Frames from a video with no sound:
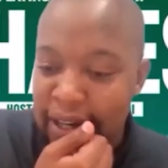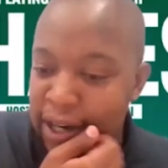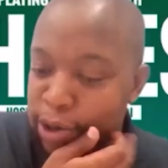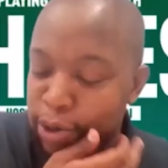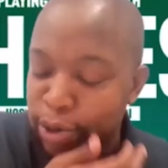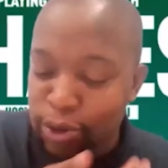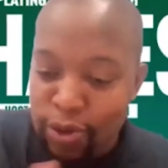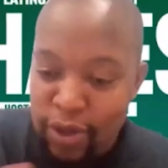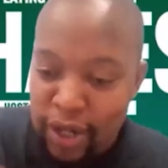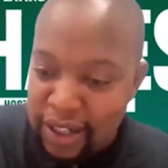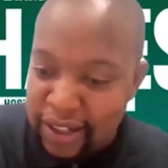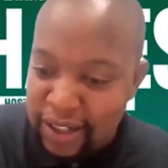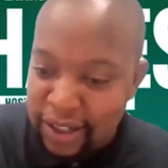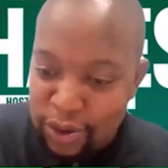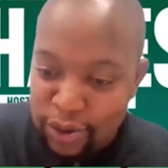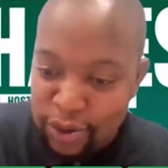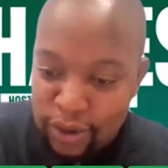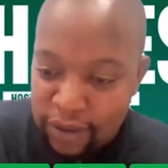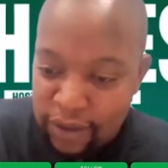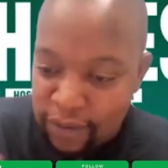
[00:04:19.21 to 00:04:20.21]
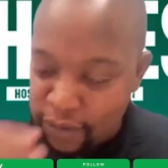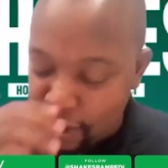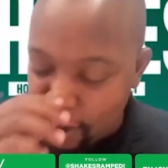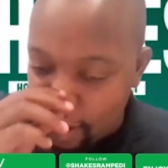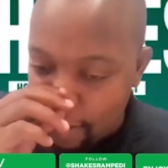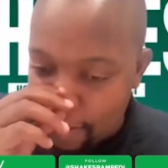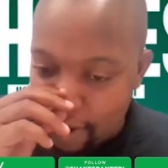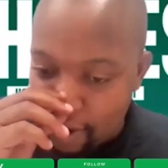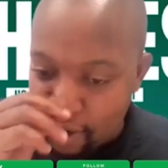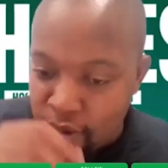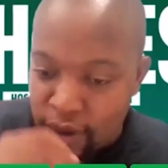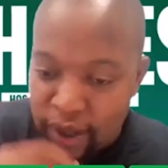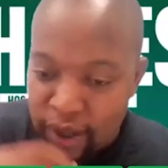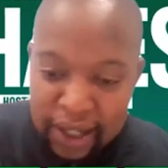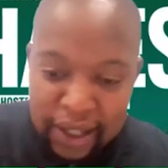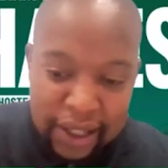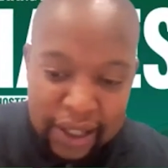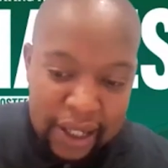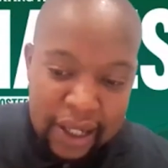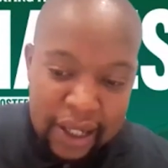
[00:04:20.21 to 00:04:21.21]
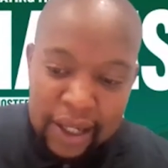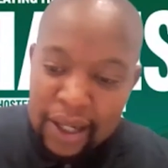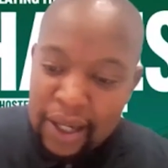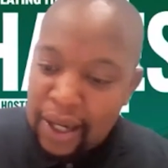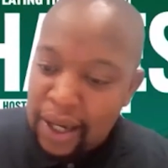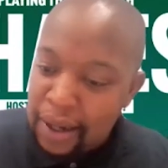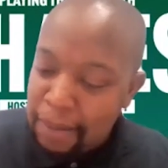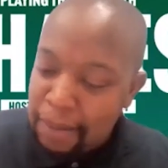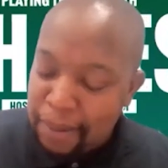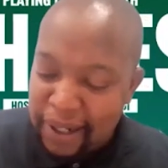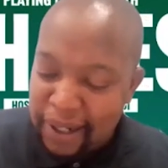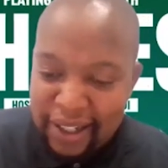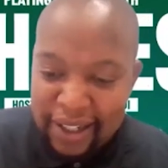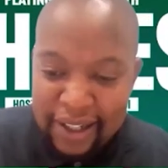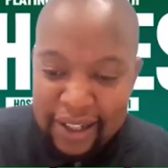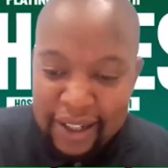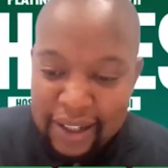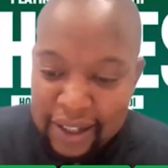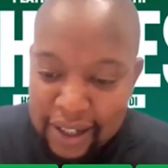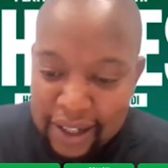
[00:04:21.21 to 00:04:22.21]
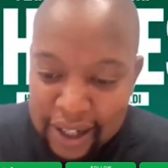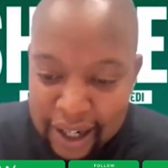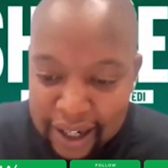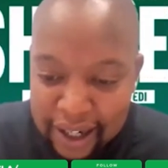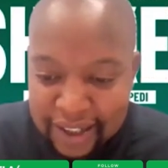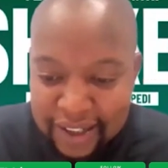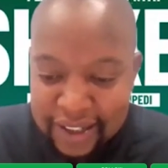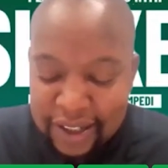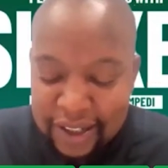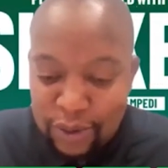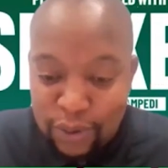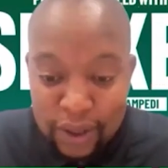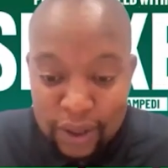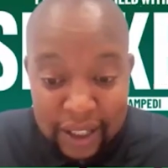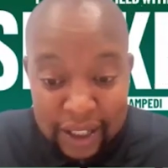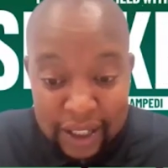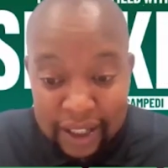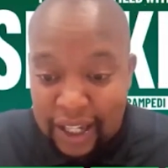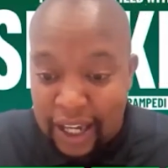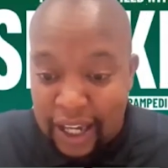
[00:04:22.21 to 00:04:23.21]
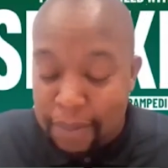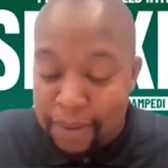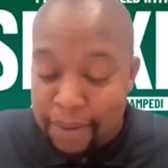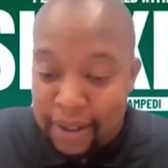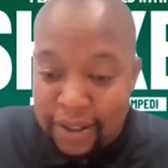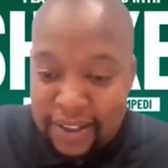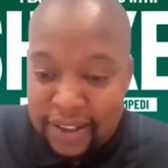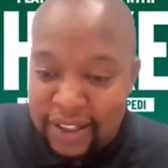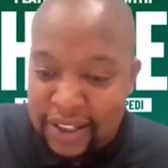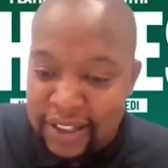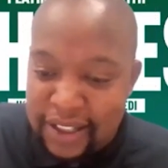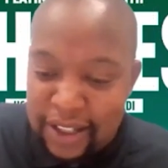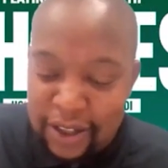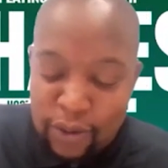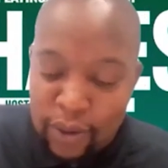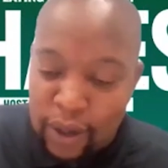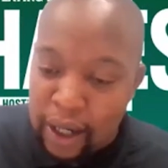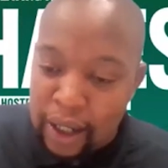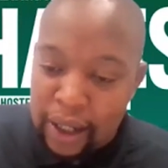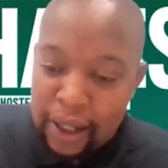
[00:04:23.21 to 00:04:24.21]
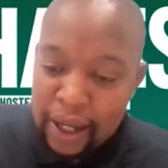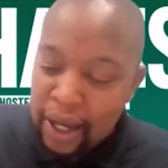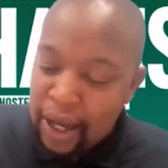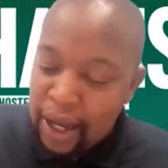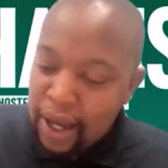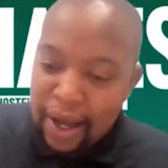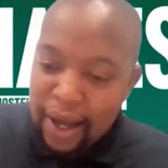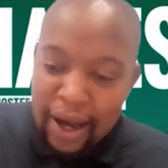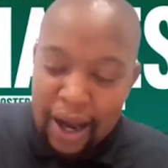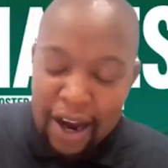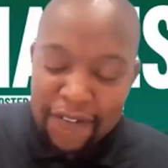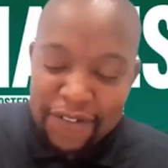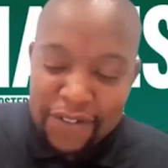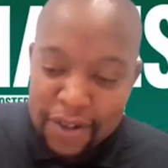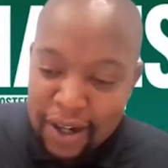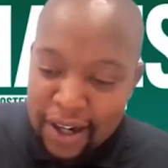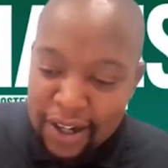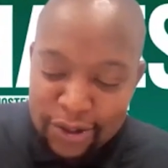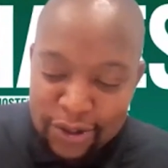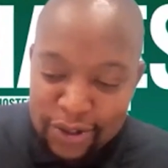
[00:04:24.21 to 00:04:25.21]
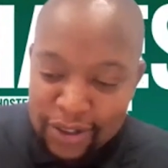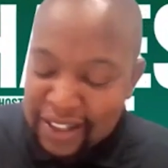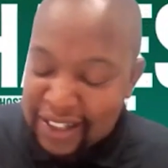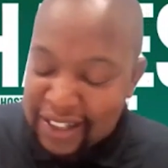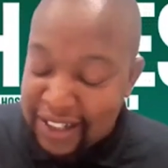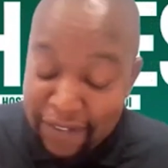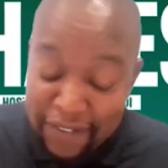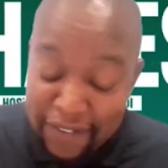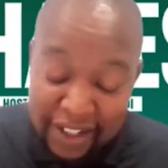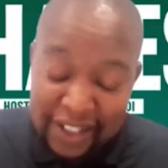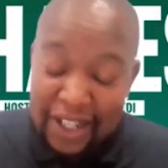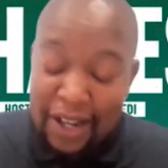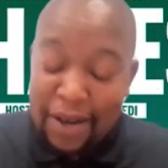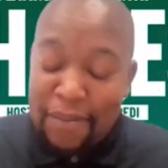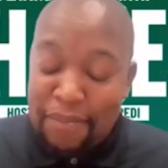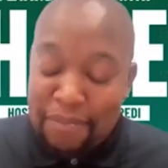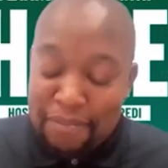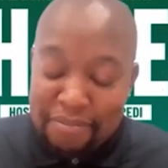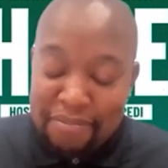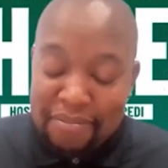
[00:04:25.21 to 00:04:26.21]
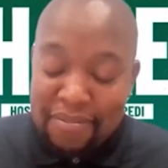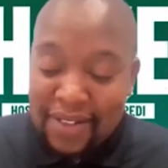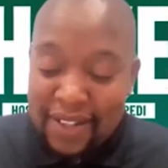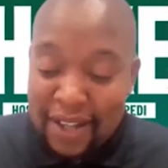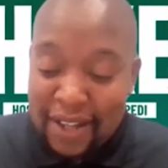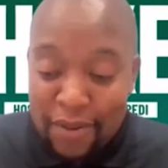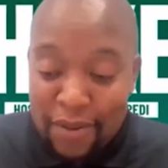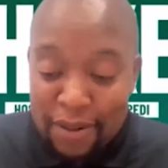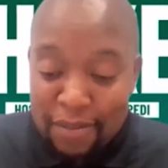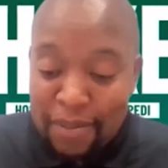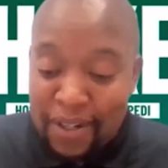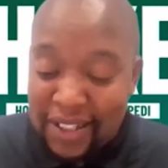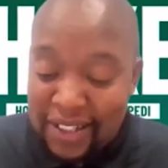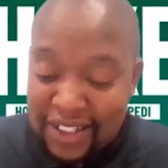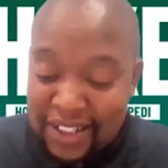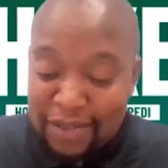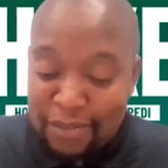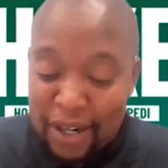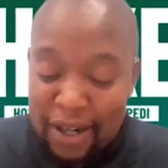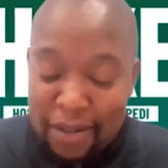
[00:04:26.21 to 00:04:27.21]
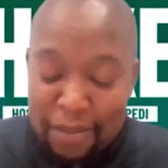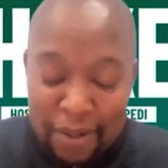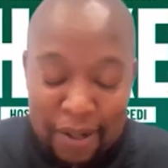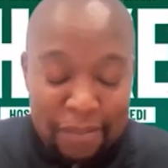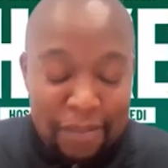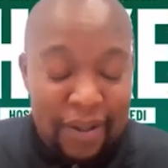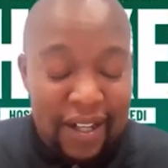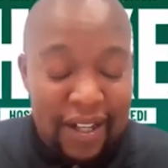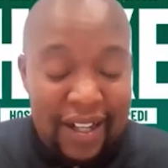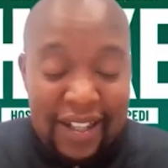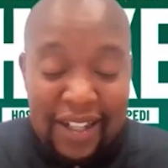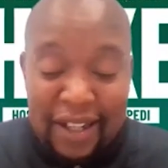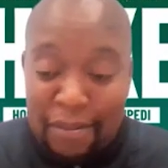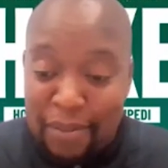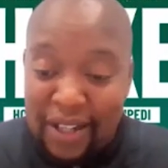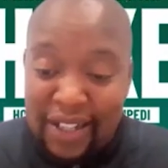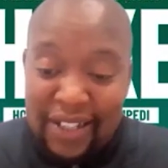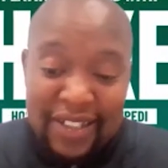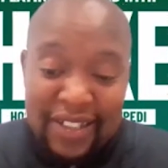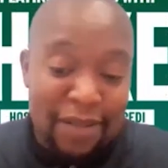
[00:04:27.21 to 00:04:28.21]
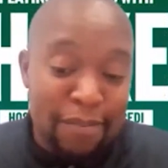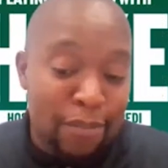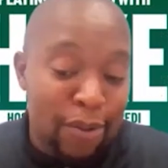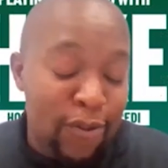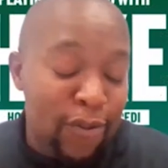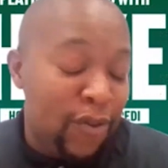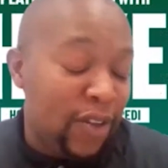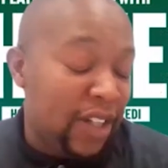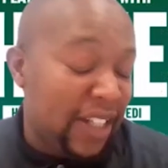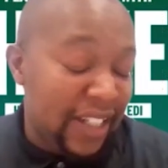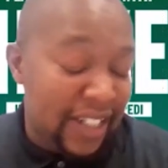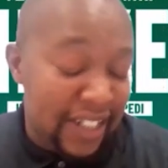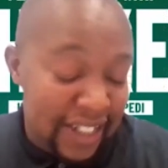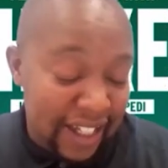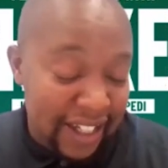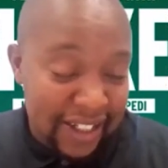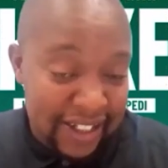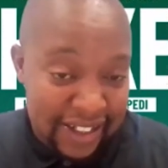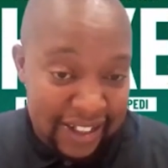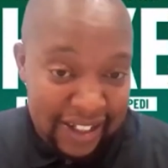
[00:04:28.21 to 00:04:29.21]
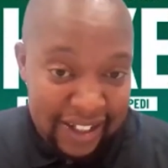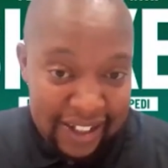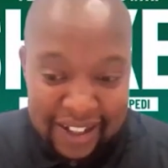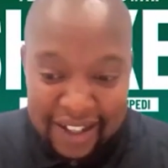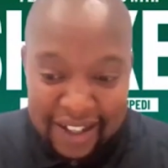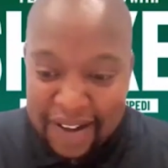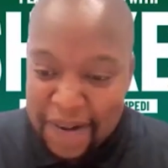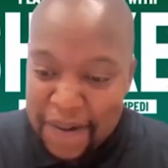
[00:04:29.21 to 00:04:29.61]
And I know you guys are doing phenomenal work there, leading in the youngsters within Cape Town City as well. I have to ask you this every time someone mentions Mark Mayambela, they mention Bloemfontein Celtic.